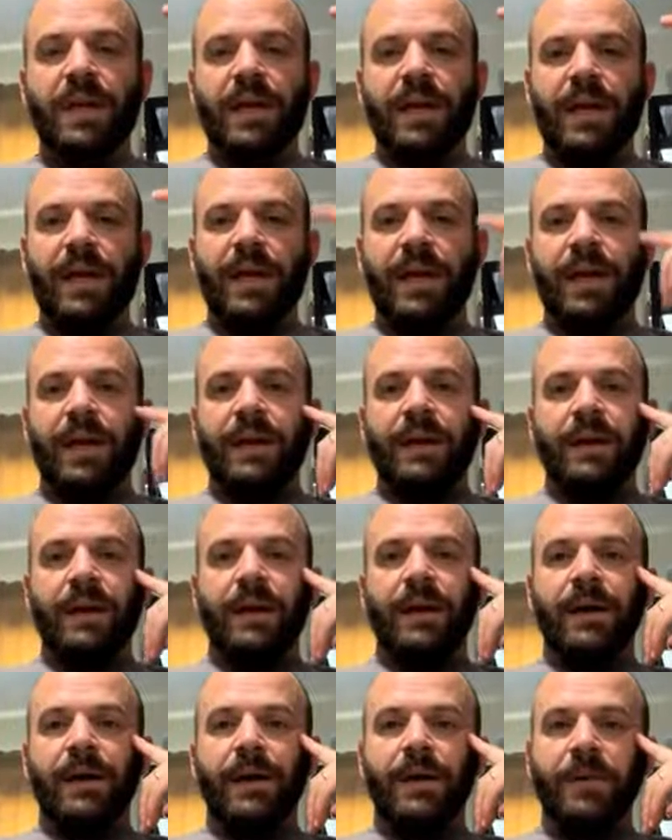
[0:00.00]
And
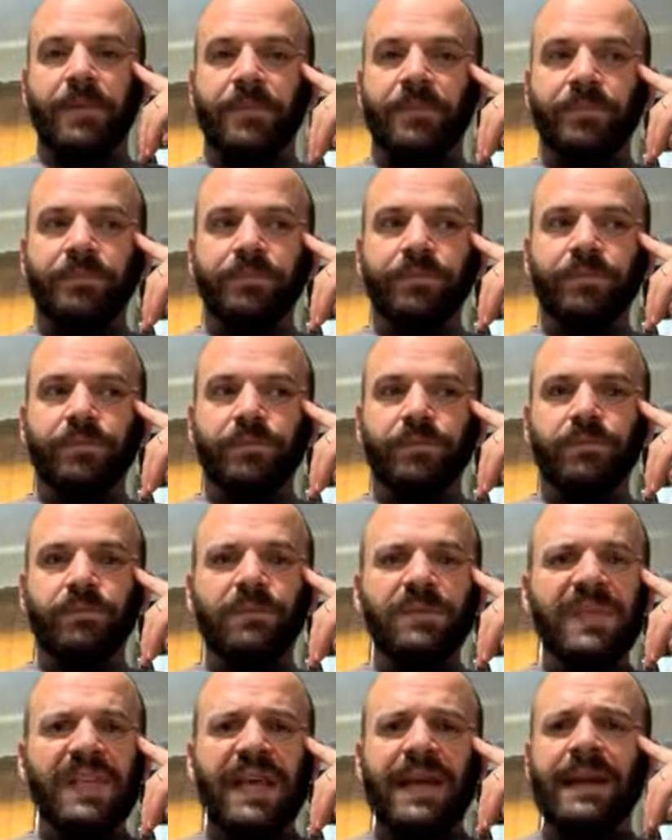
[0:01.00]

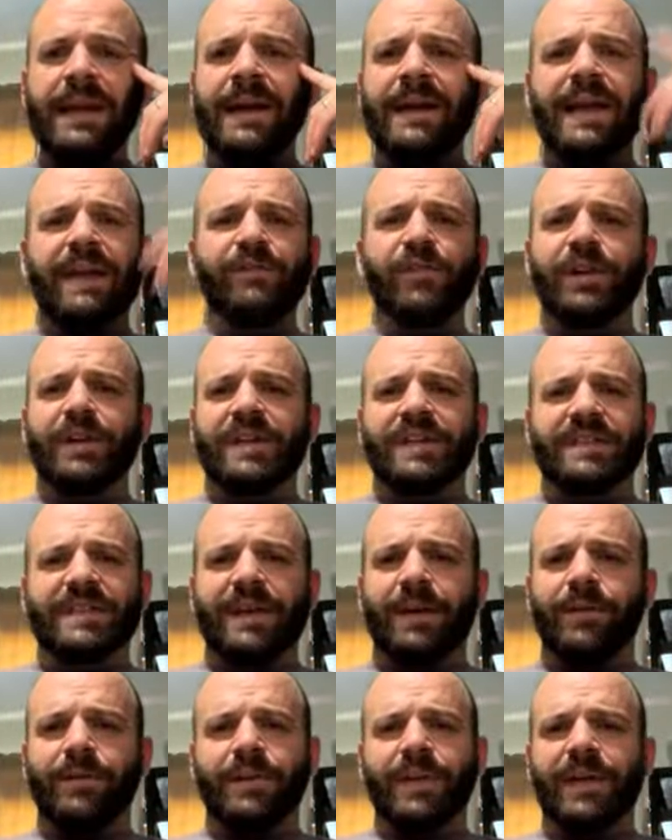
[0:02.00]
I gave her a
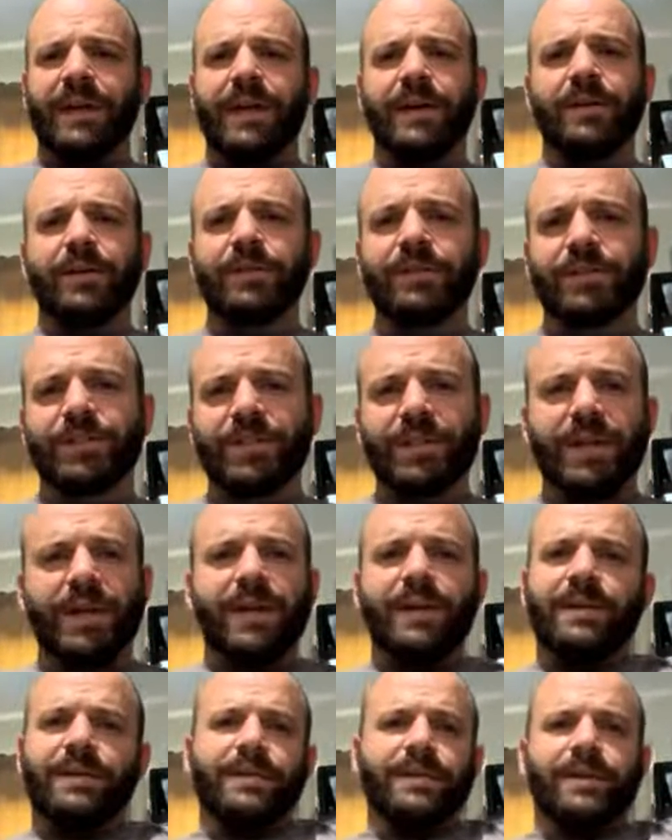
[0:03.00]
discount on that gecko that she
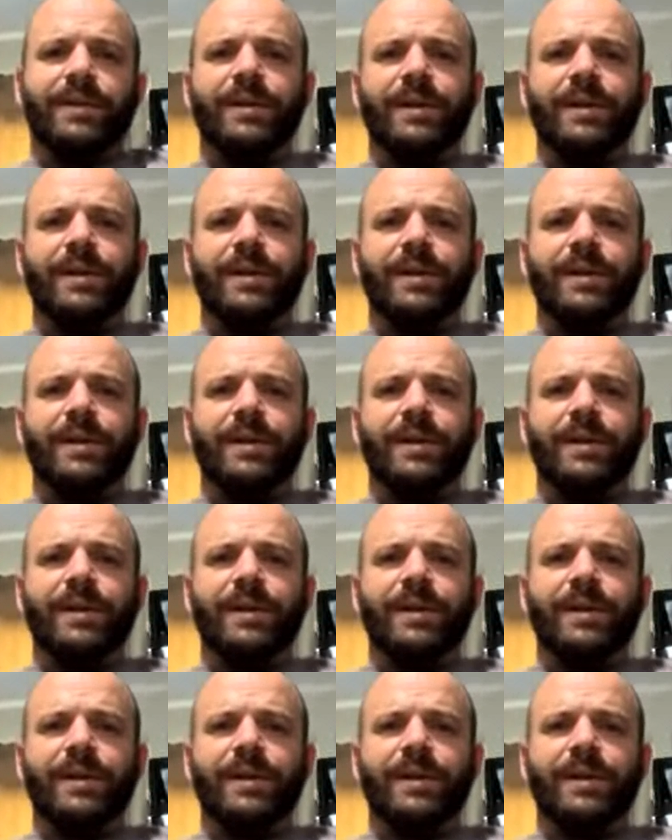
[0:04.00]
got. That